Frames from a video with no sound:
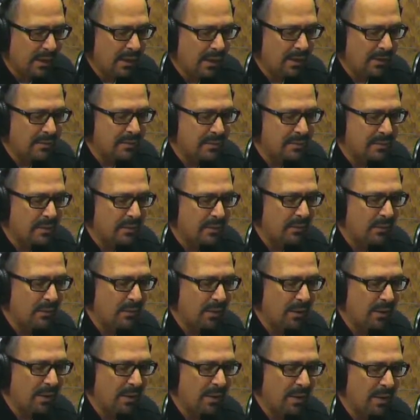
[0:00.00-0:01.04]
so,
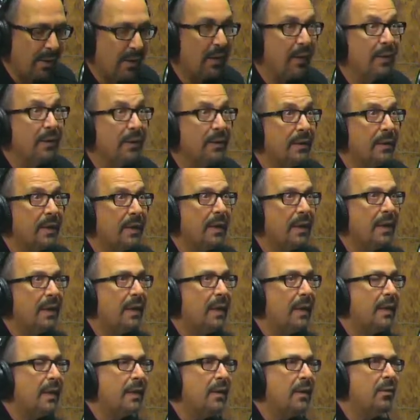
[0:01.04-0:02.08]

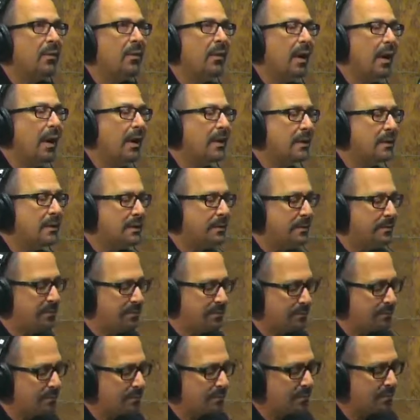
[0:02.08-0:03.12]
as
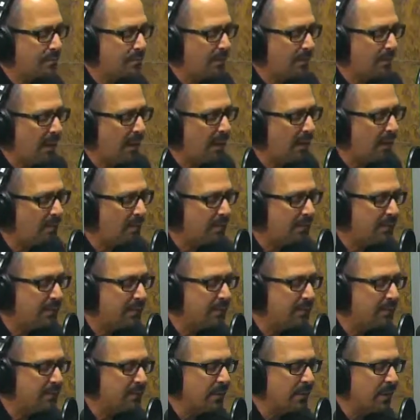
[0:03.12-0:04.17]

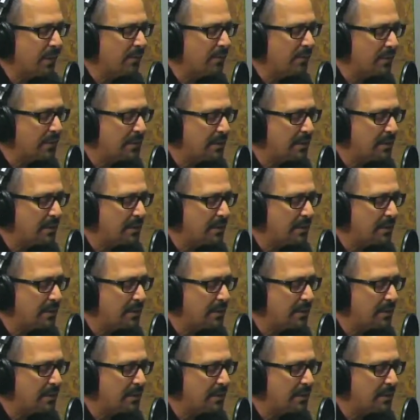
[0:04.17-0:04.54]
First of all, I want to